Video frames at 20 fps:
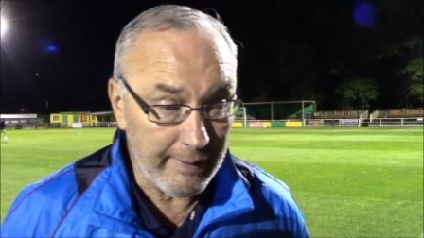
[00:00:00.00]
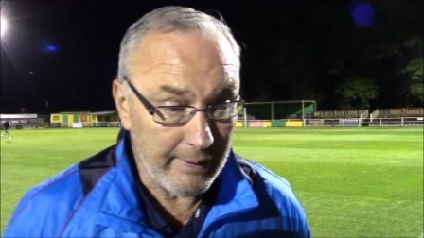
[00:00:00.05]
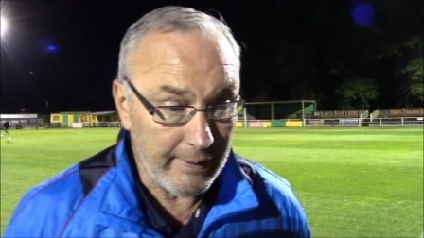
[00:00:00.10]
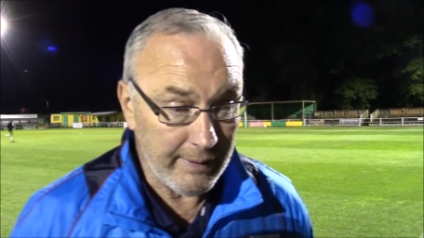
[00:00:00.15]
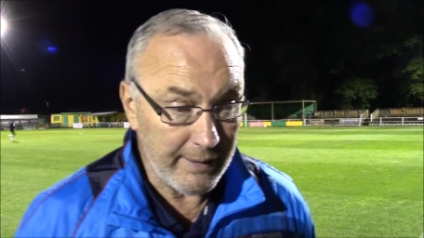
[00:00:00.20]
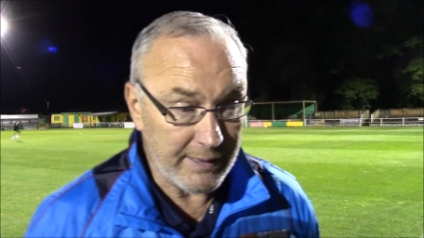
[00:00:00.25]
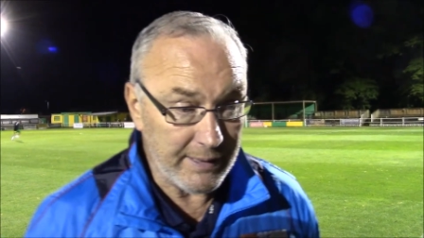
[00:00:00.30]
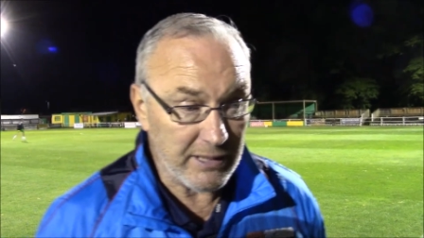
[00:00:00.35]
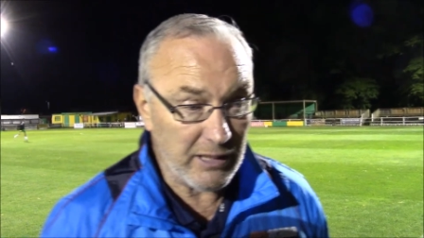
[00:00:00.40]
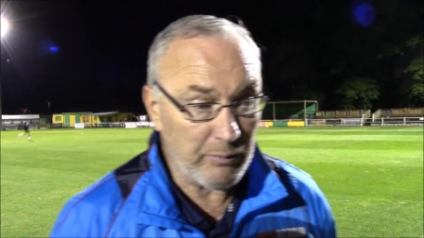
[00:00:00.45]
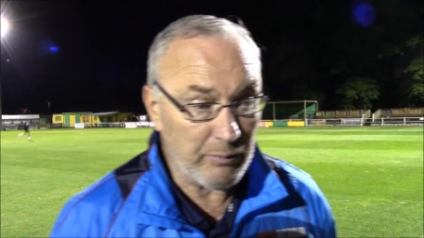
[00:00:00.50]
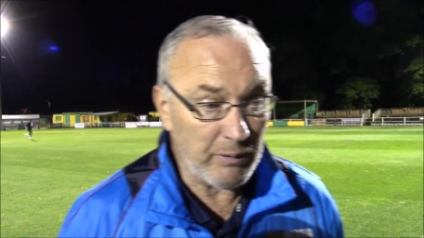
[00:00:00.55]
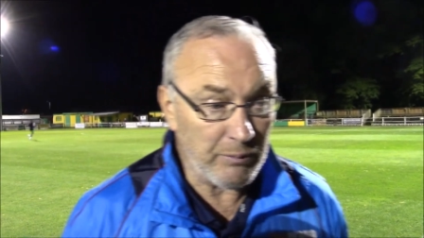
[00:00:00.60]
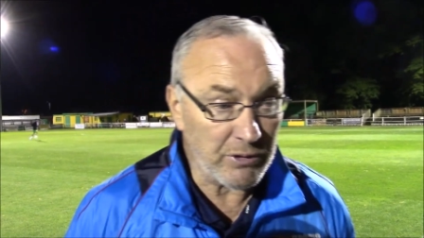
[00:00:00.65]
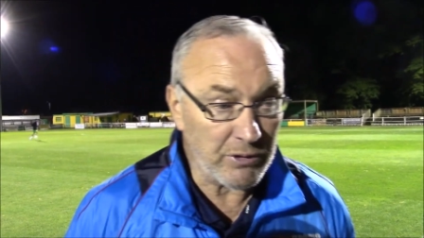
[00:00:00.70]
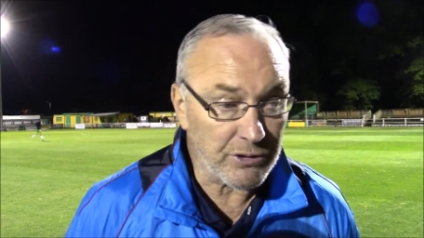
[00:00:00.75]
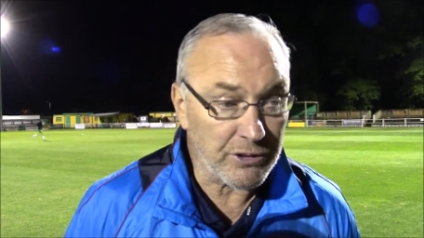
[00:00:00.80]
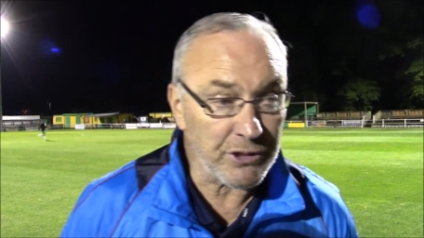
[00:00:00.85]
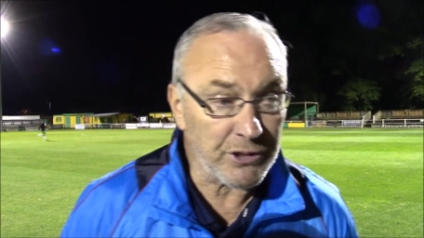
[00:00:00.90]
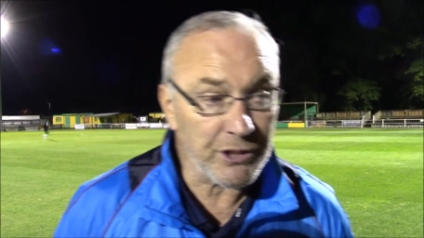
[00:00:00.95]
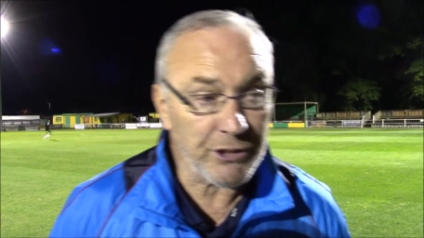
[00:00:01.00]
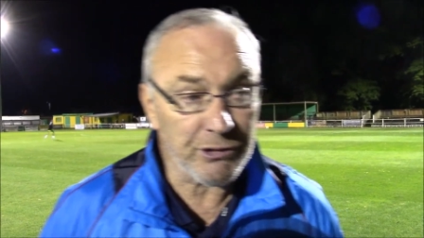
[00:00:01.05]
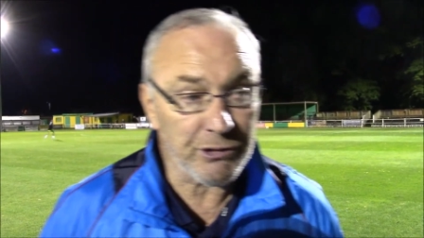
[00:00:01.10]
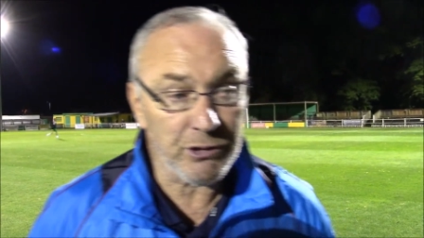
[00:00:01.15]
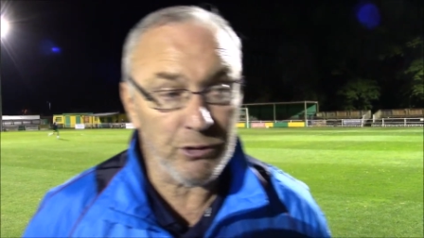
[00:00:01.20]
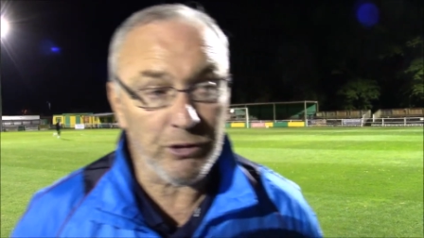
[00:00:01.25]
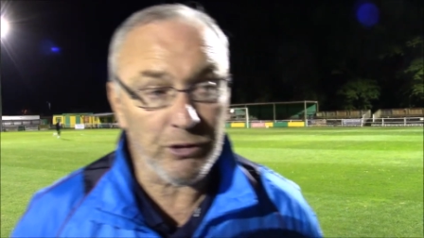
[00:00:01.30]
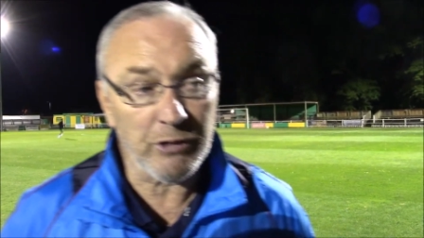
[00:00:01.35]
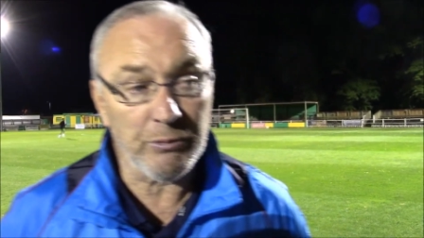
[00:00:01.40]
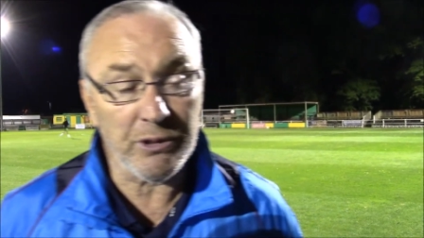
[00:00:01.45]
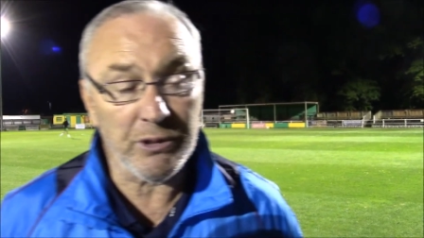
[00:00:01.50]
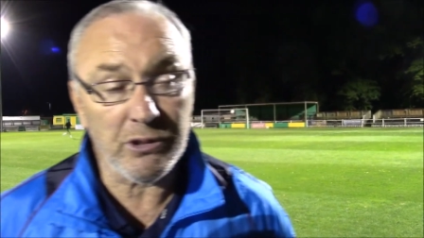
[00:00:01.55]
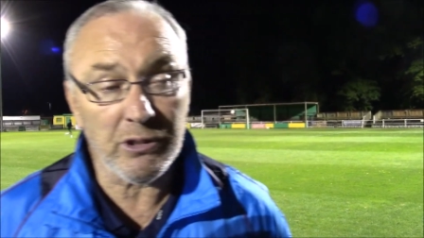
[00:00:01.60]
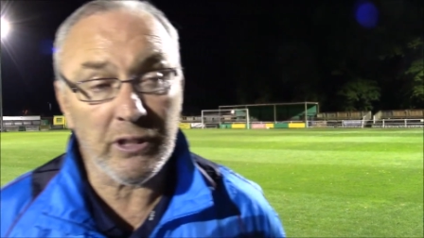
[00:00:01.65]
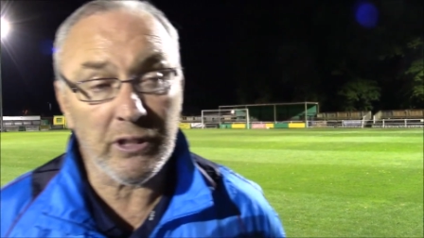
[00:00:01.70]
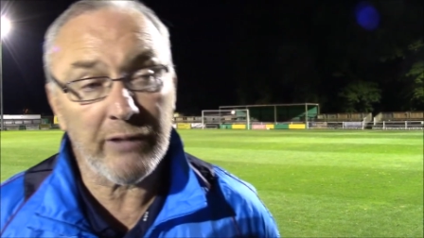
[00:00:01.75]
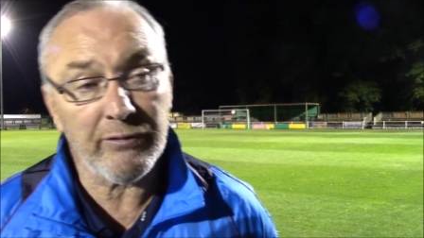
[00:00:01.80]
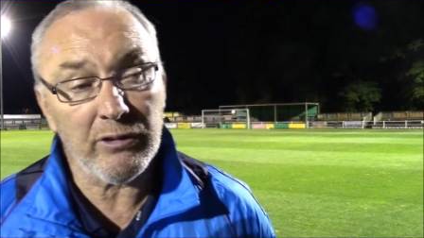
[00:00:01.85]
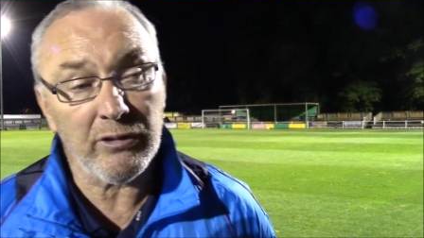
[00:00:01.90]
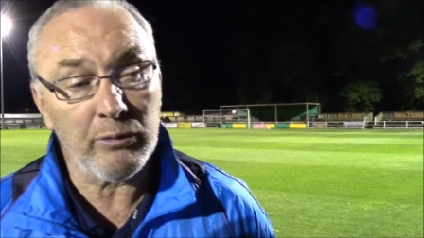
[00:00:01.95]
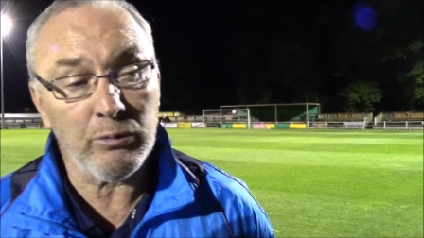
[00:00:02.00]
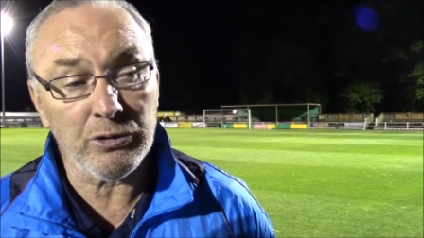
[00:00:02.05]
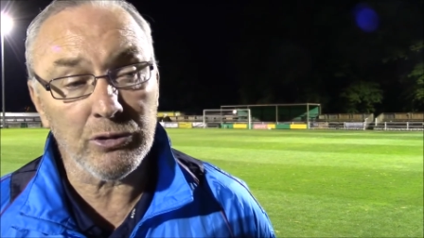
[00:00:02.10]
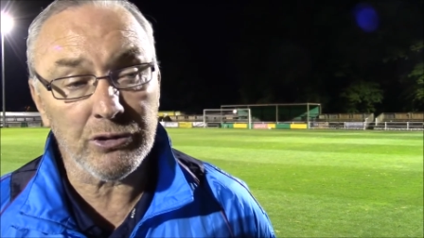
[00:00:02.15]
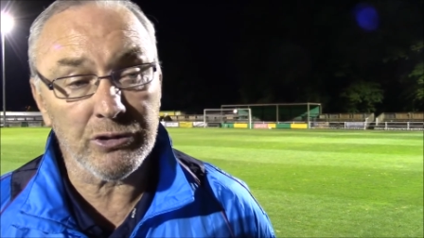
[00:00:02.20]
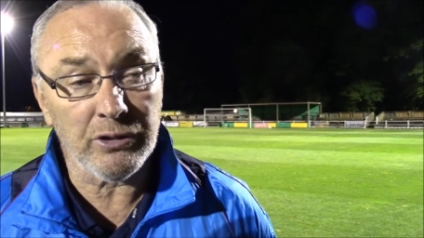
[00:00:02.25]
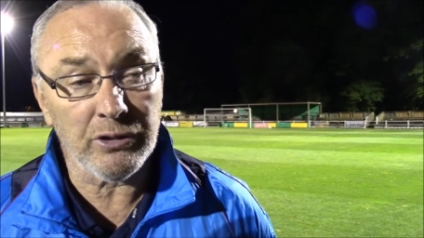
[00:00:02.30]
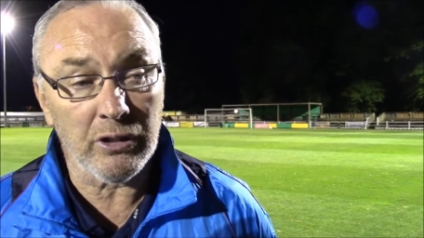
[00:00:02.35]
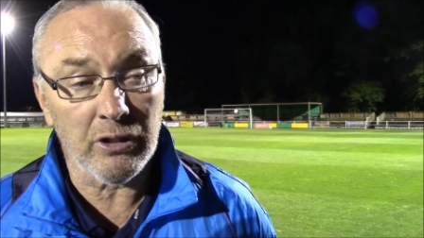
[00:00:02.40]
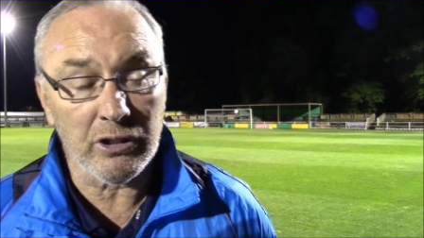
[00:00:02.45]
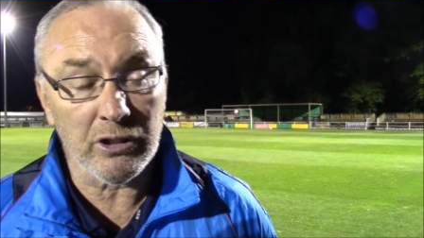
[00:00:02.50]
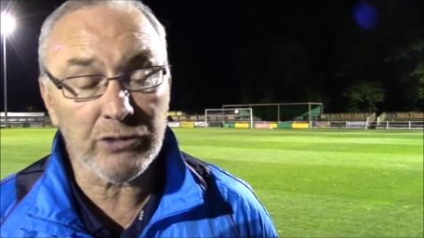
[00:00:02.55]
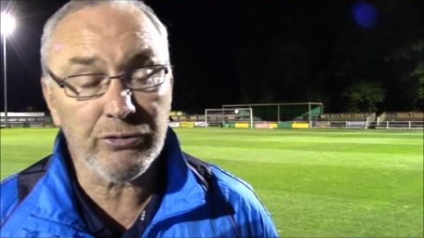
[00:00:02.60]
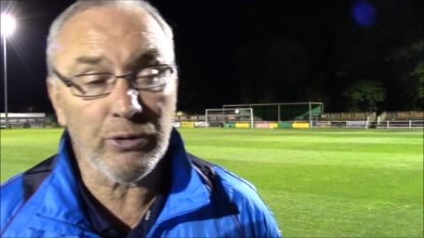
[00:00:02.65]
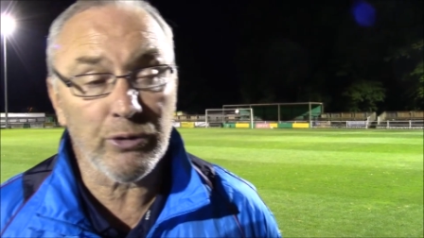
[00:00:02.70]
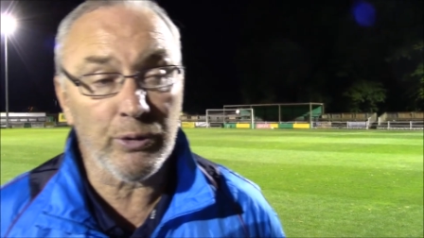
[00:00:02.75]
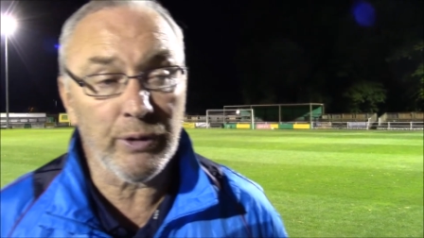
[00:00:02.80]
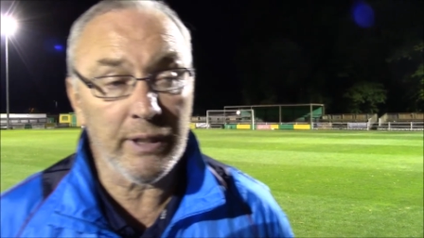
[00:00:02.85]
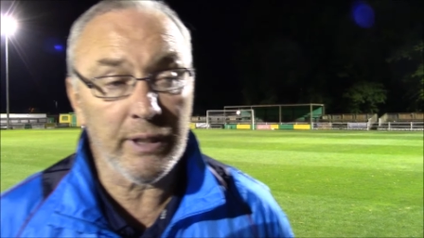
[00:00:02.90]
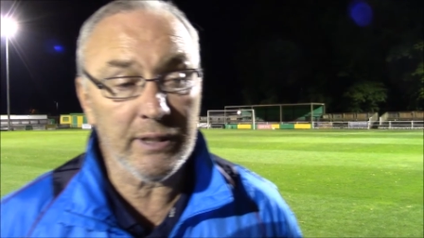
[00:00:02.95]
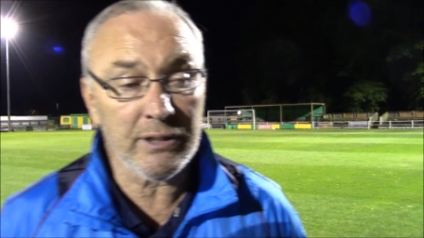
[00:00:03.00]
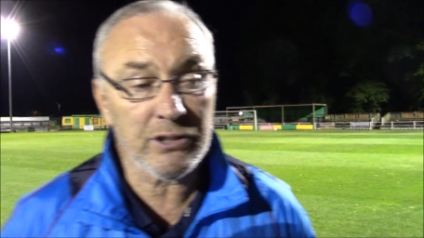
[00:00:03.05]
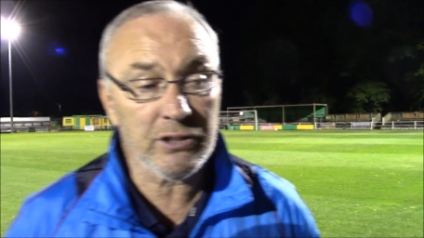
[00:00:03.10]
his commitments this year is not going to be to the level it was in the last few years.